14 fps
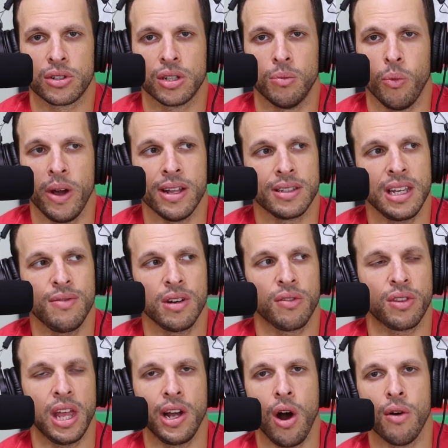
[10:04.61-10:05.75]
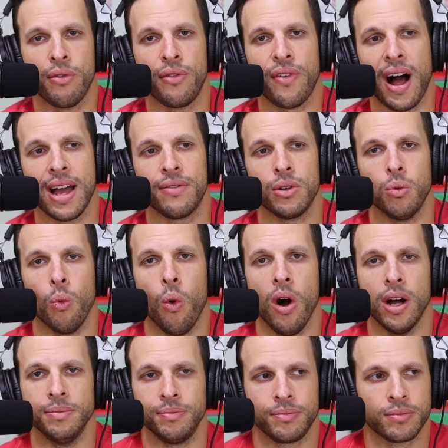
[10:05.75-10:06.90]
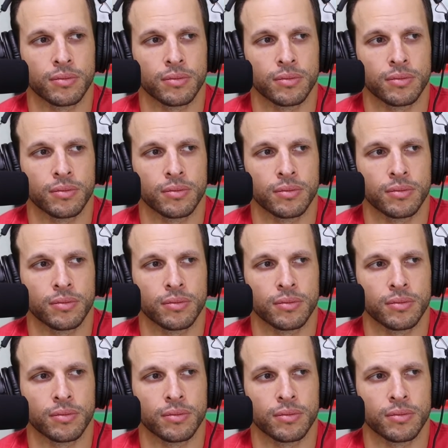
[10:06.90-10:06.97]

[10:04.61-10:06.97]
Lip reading: some wins, even if they go 5-1